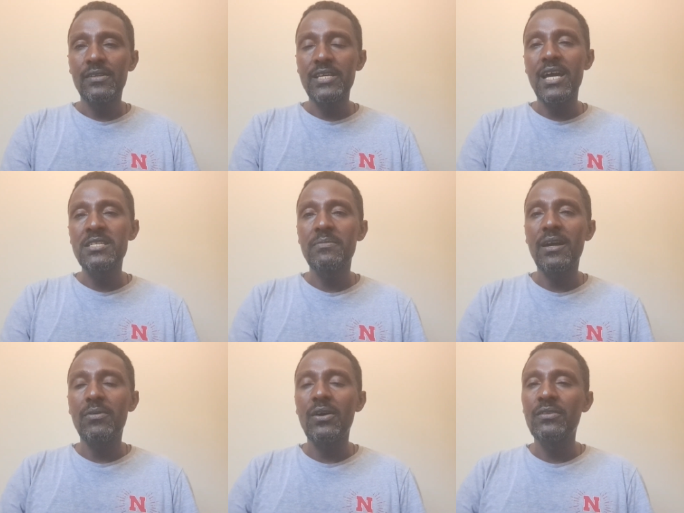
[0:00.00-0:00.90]
They ask me
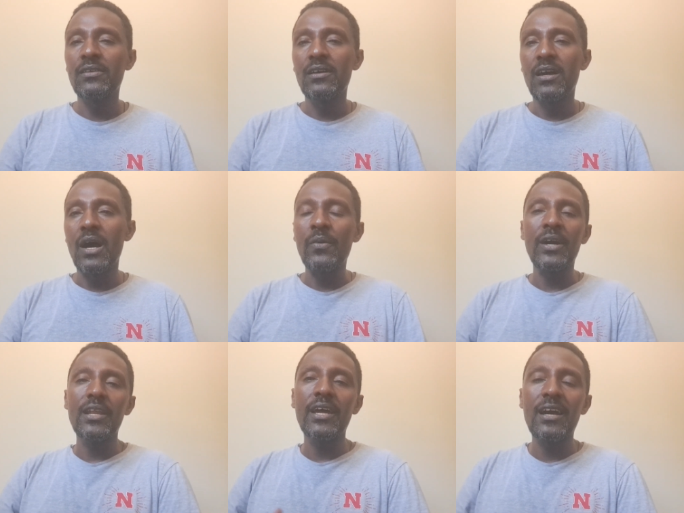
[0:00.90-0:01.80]
about how
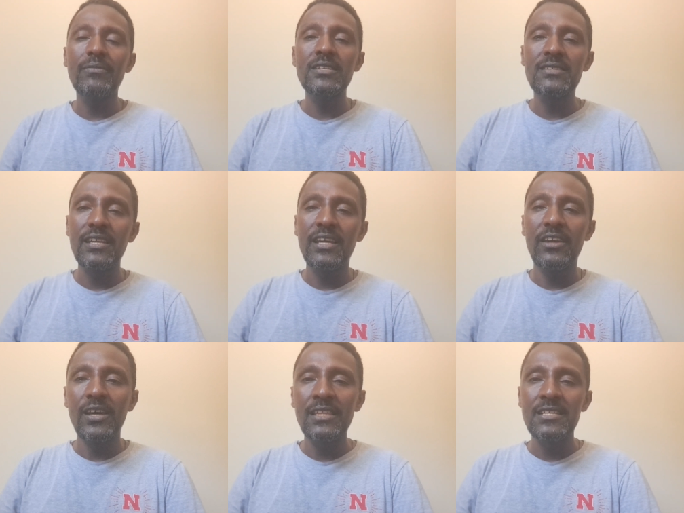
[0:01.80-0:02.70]
can I come and study in
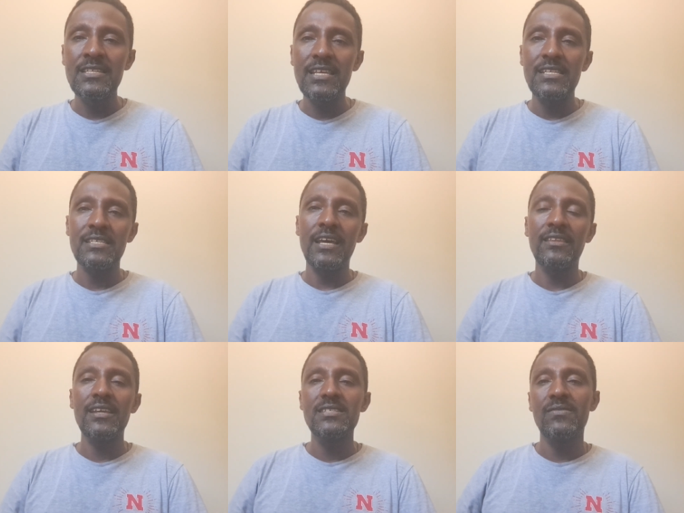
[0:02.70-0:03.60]
United States. I
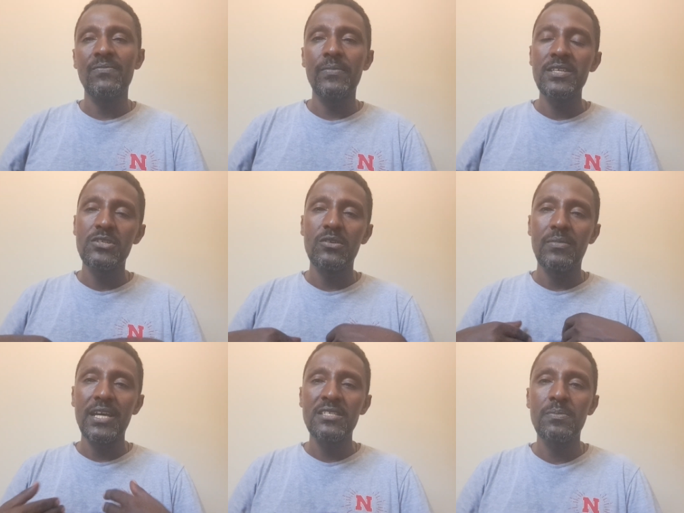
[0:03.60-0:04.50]
tell them based on
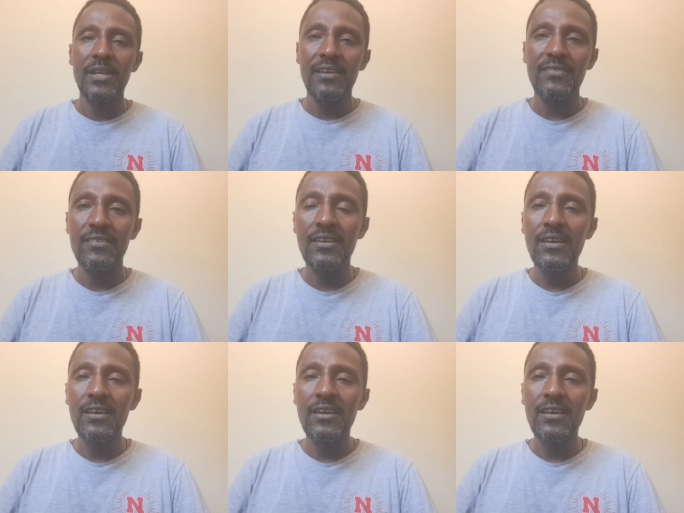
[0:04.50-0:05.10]
my experience.